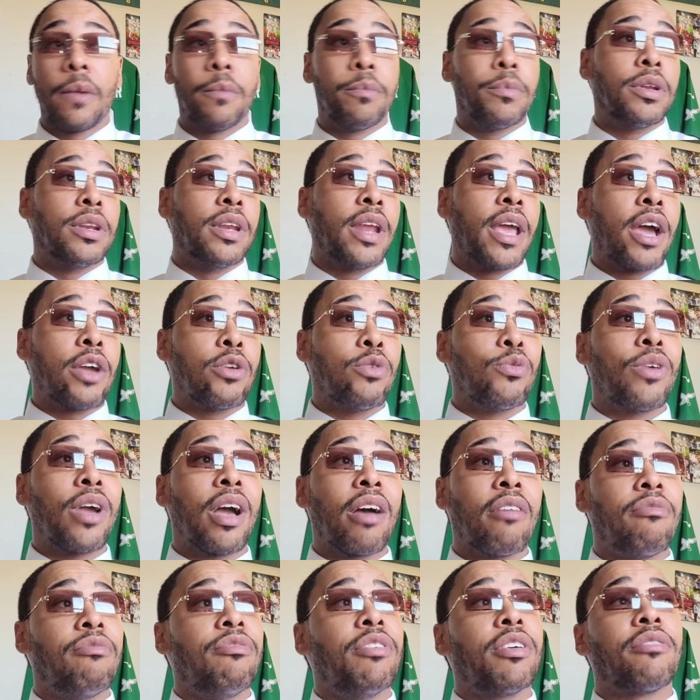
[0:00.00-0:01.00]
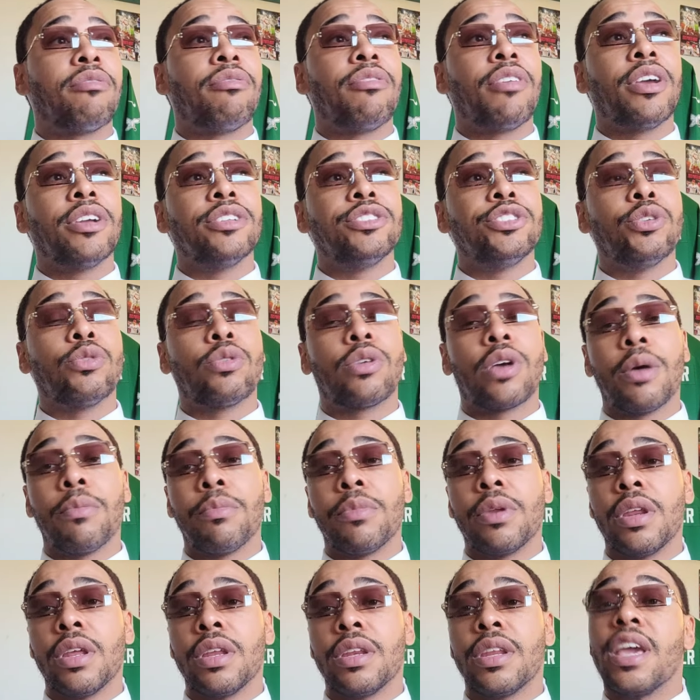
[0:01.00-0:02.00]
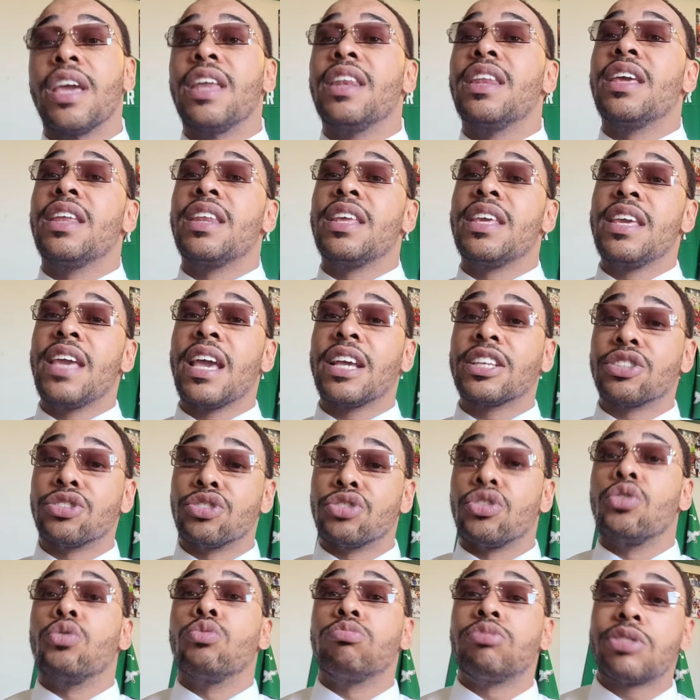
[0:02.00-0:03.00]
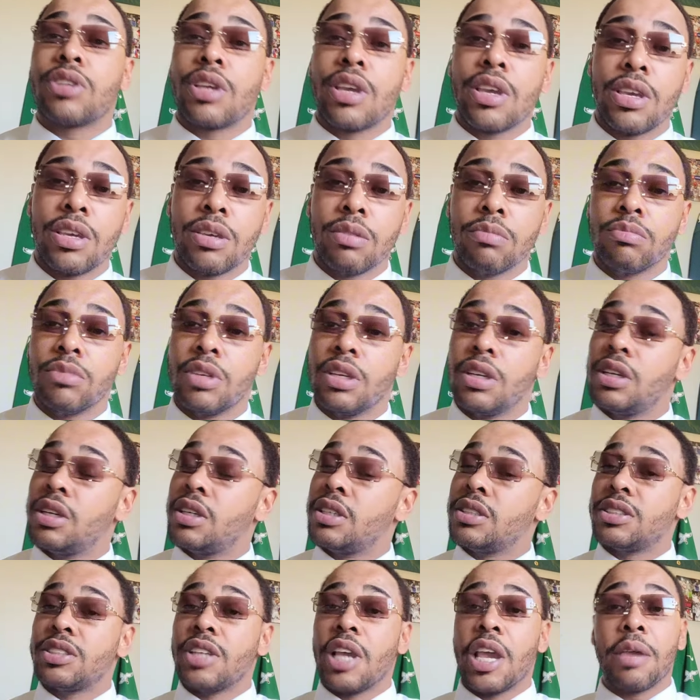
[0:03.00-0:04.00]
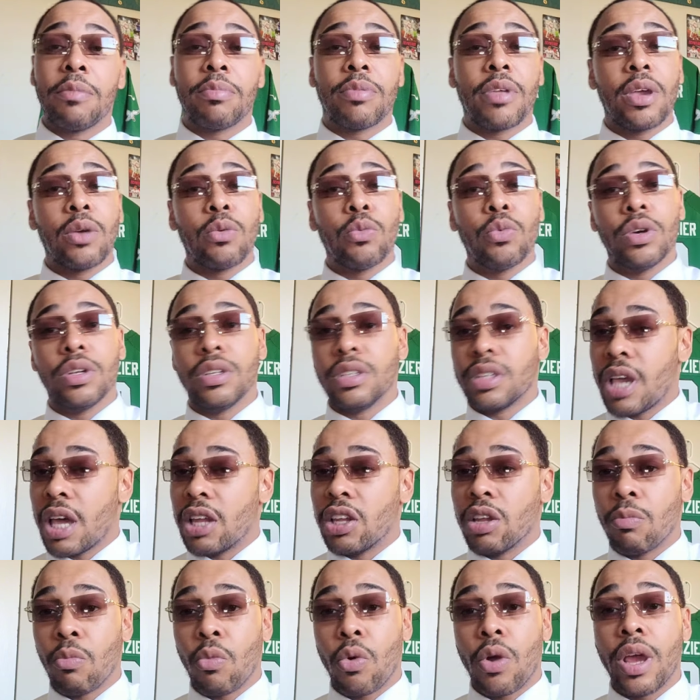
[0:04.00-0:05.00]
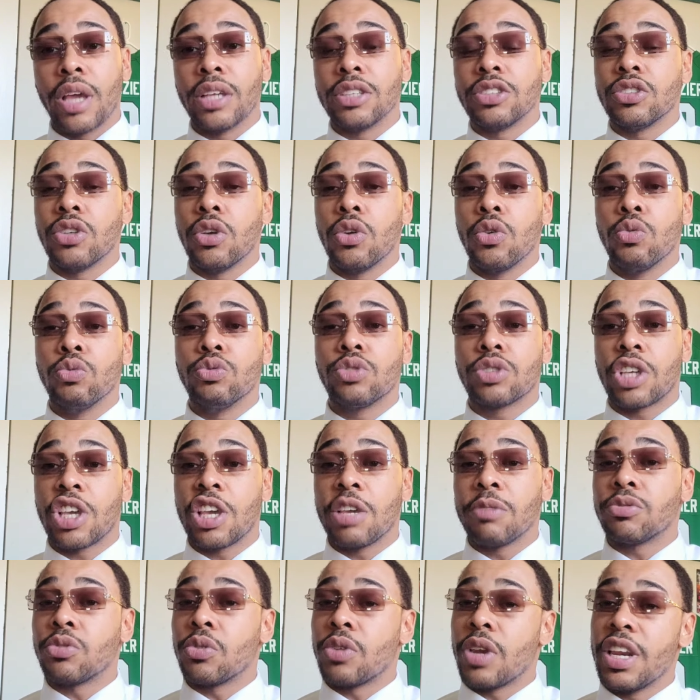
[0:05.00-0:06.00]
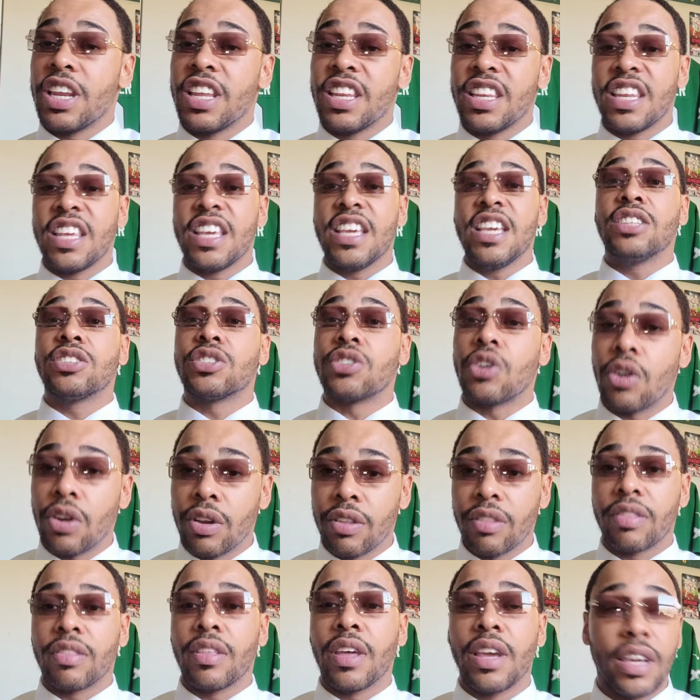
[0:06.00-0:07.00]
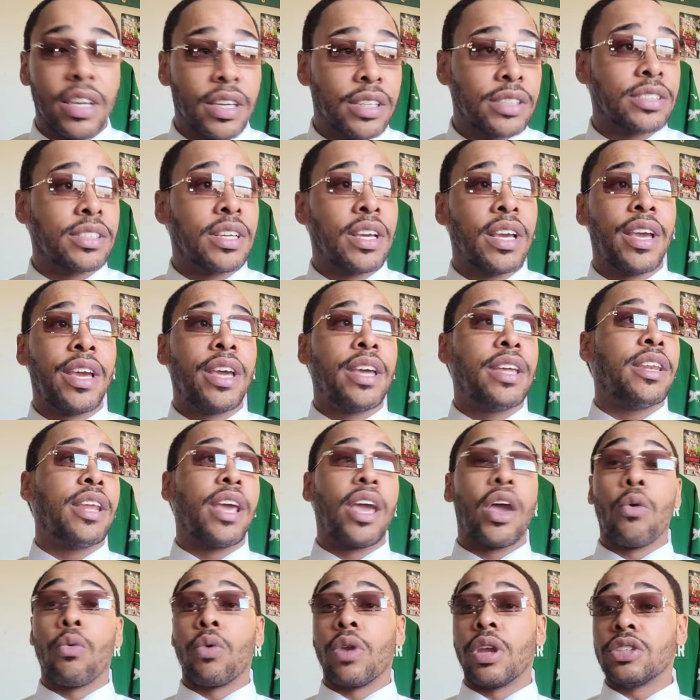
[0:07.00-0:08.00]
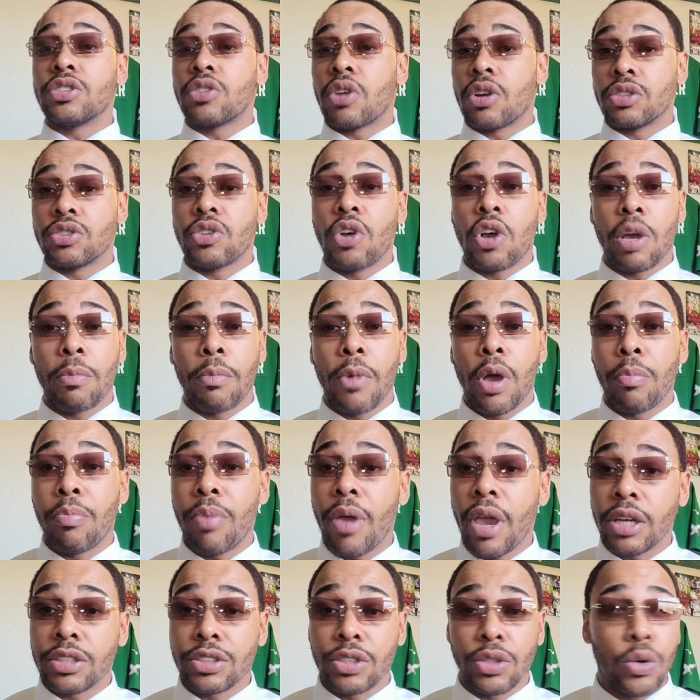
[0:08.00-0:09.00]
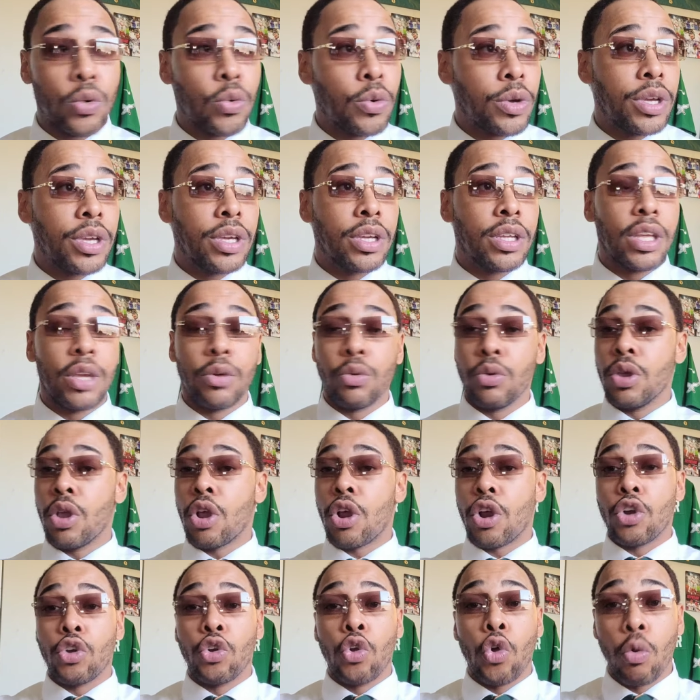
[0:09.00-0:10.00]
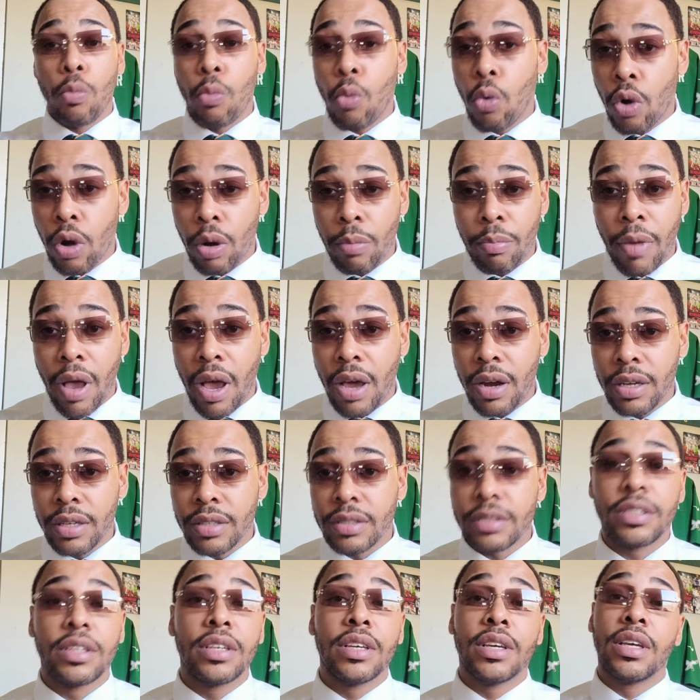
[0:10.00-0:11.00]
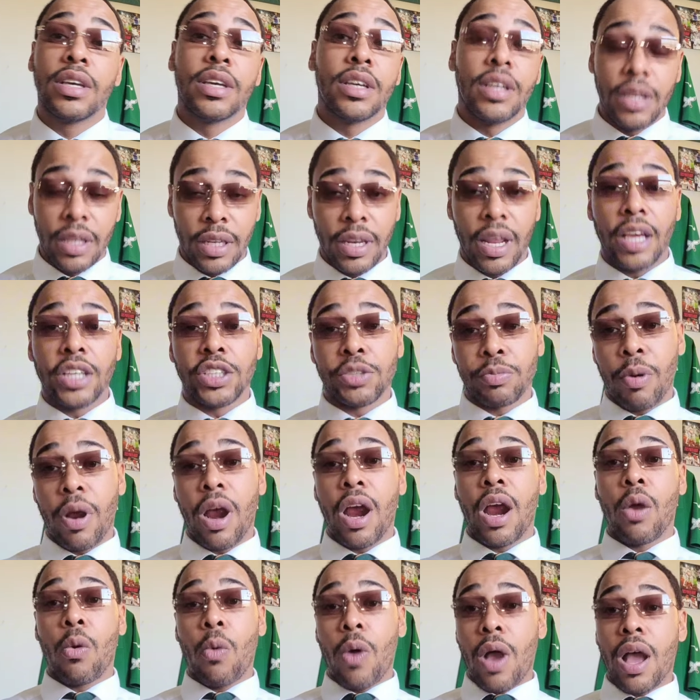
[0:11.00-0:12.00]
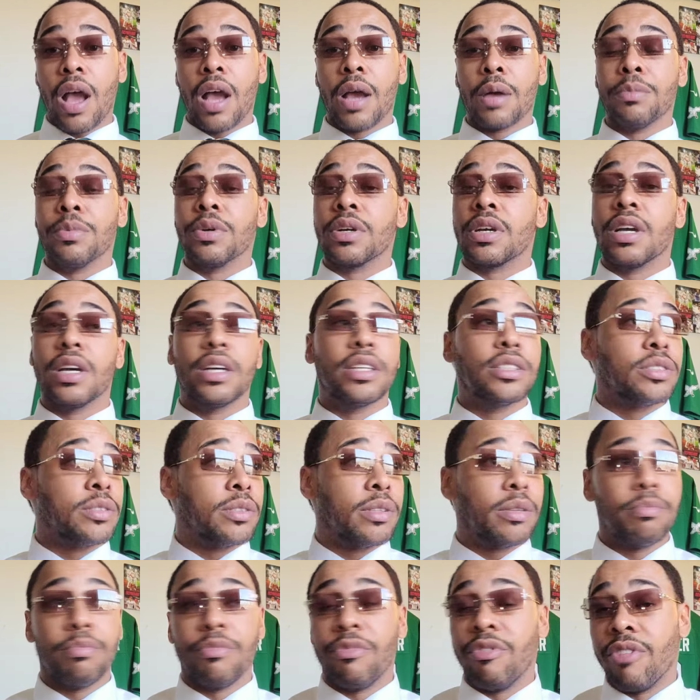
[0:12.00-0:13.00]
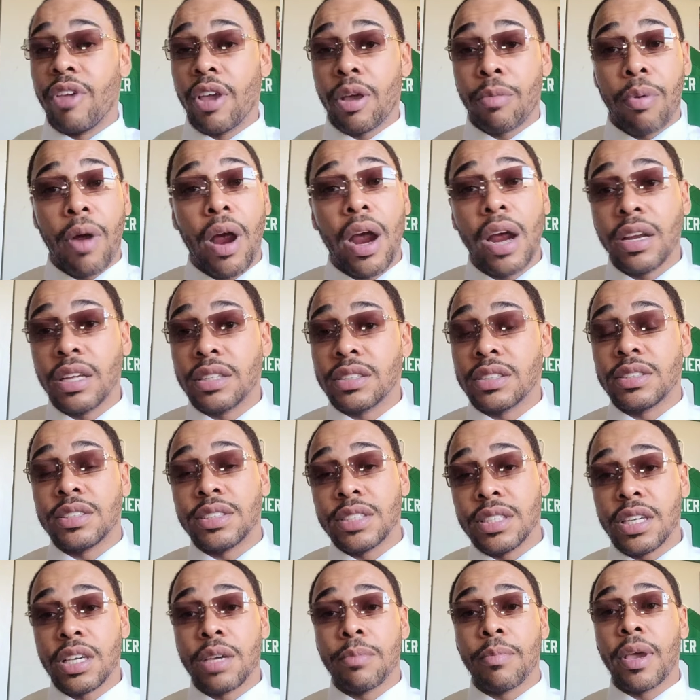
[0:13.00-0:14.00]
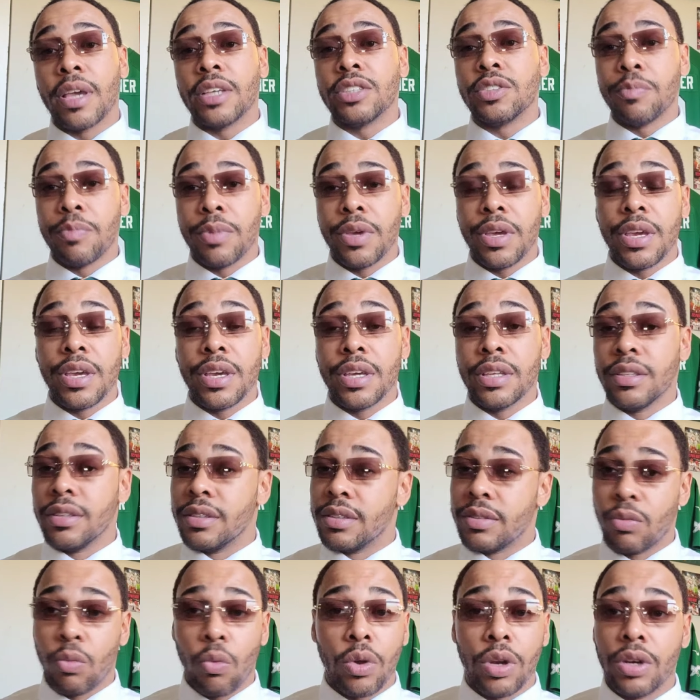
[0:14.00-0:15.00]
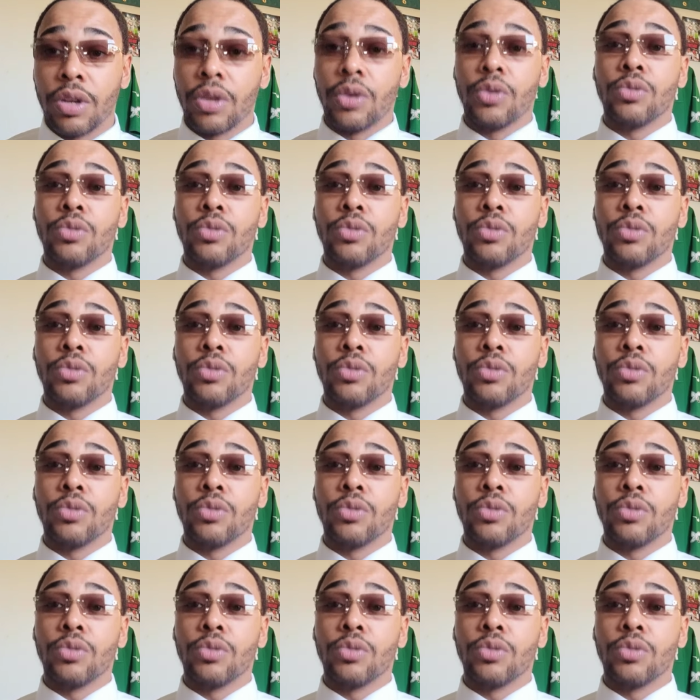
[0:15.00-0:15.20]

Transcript: But now you got Vic Fangio coming in, and then he has his own scheme. Same thing with Kellen Moore has his own scheme, so they need certain things. Now, when they started talking about Patrick Queen and we heard no more about it, that's probably why, because Vic probably doesn't see him as being one of